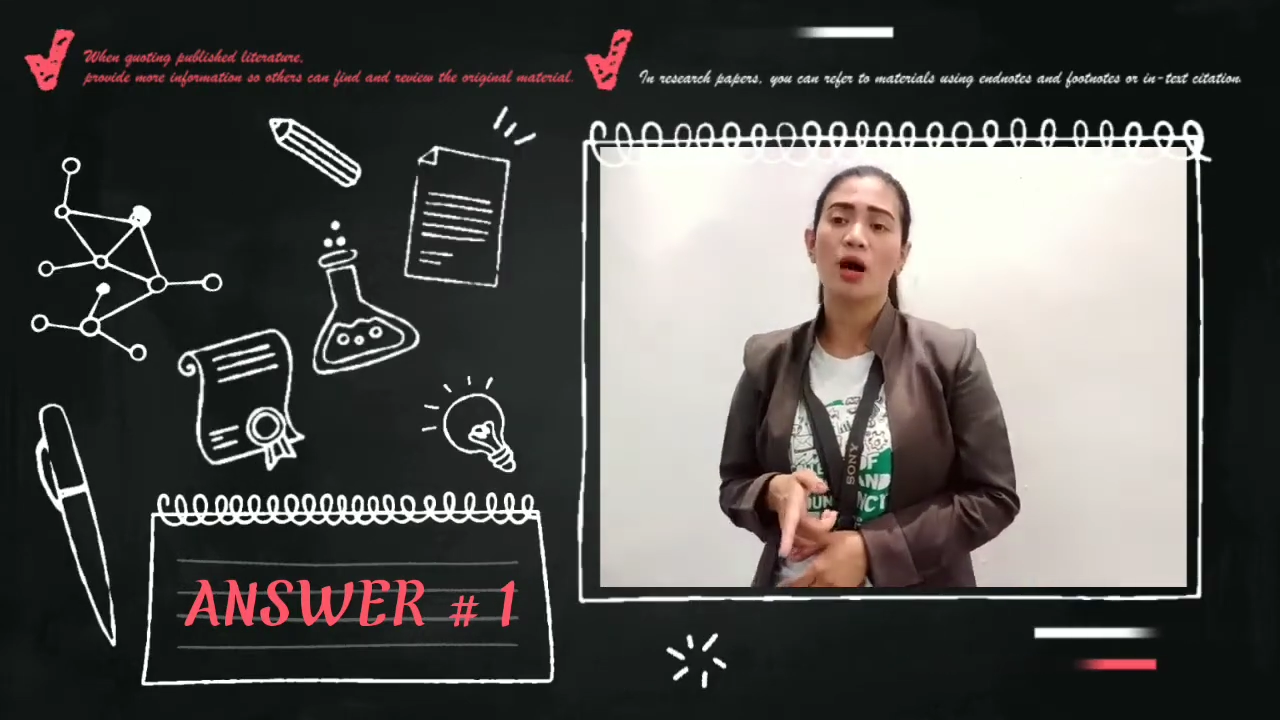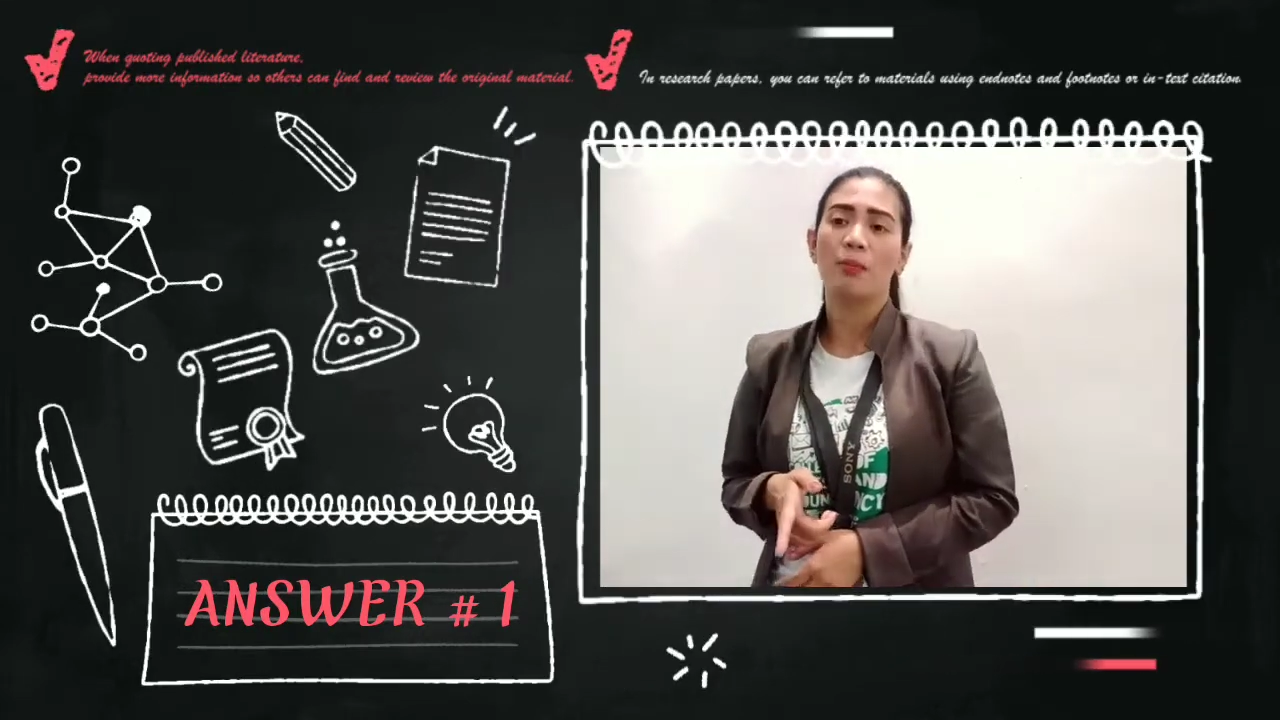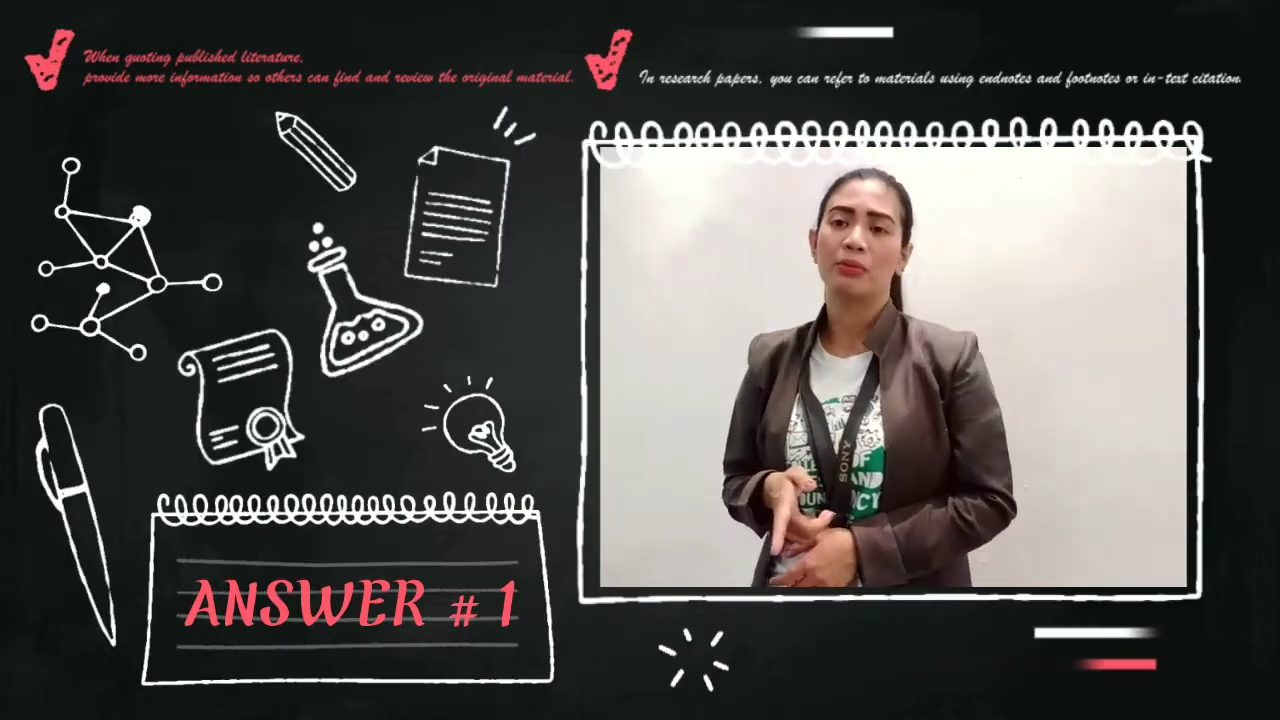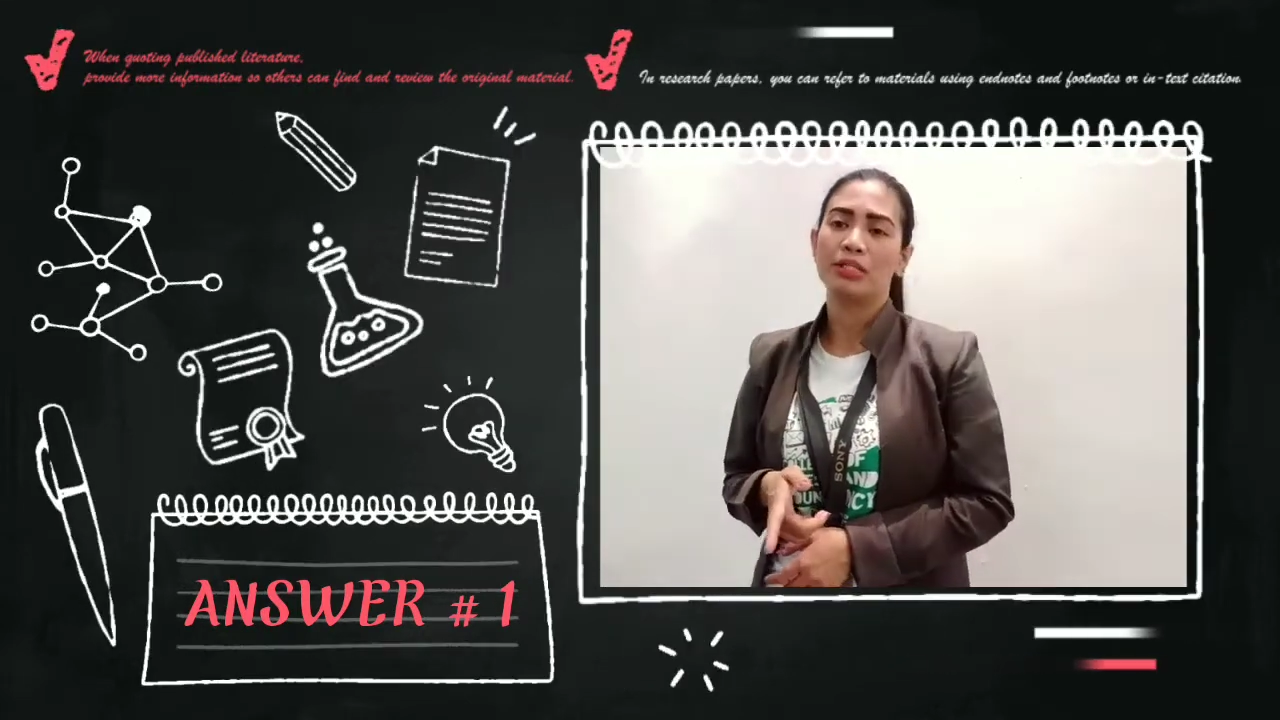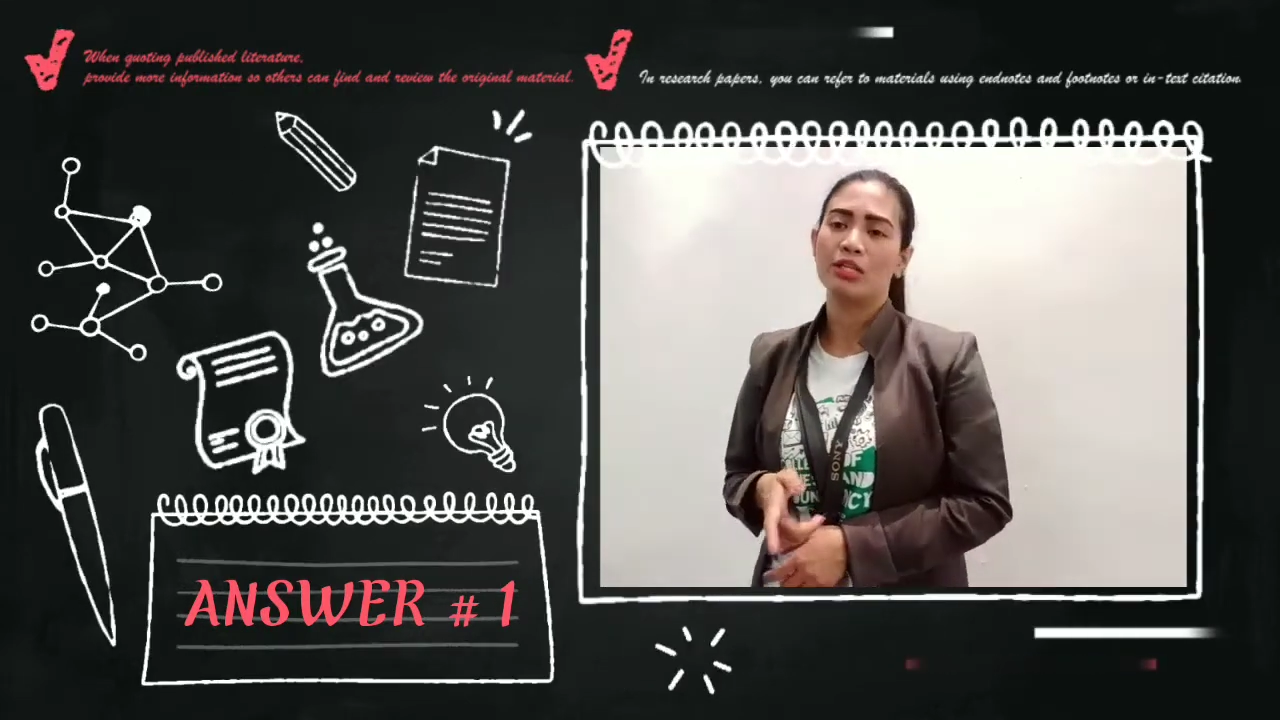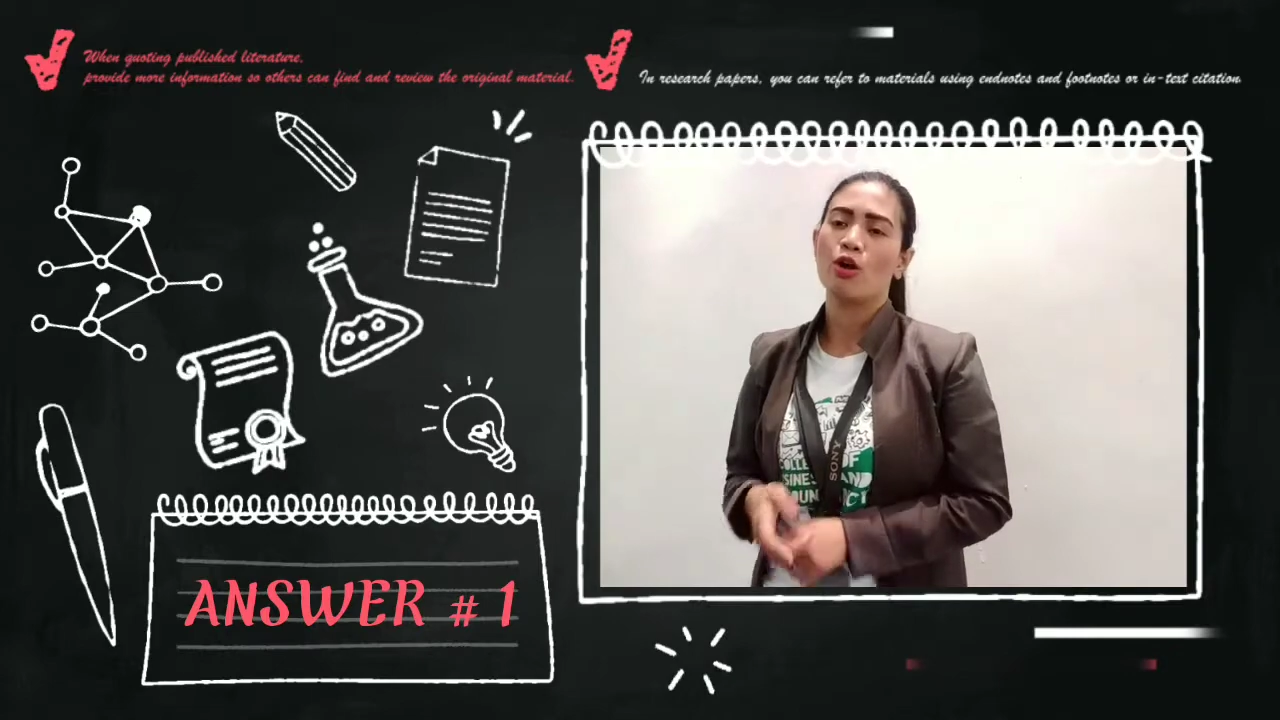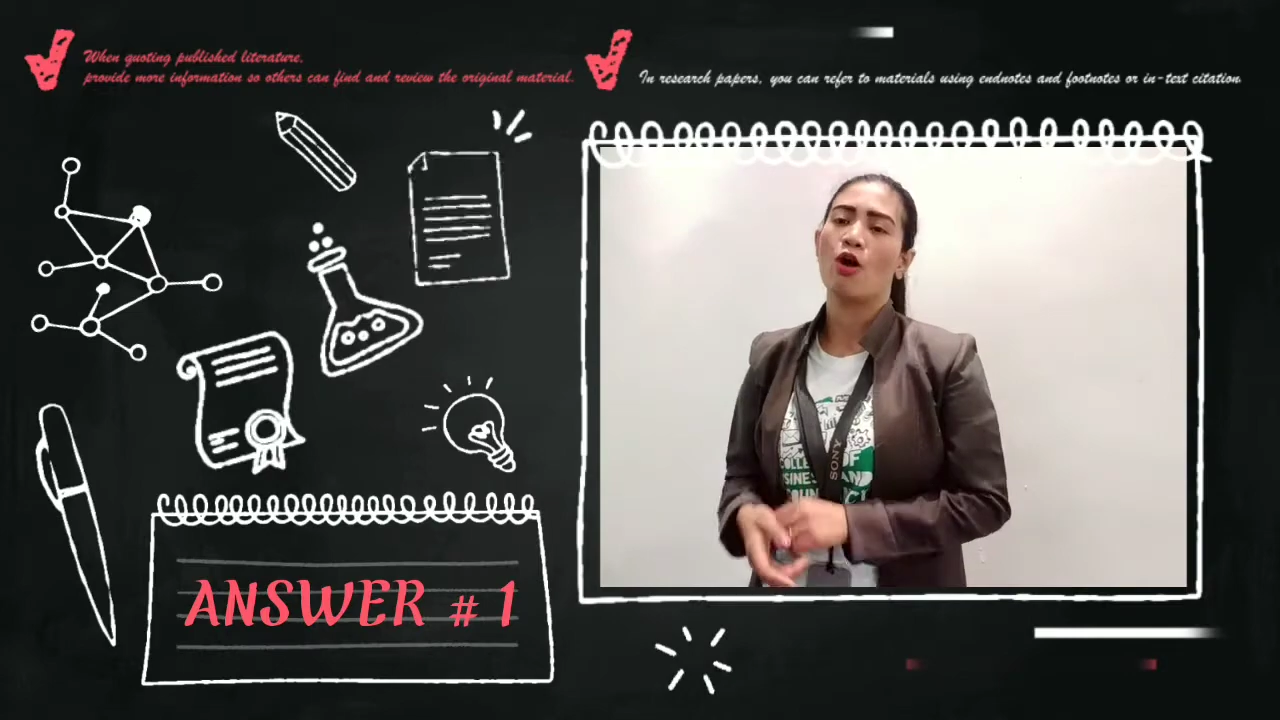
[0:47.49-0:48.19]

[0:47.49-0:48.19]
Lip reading: company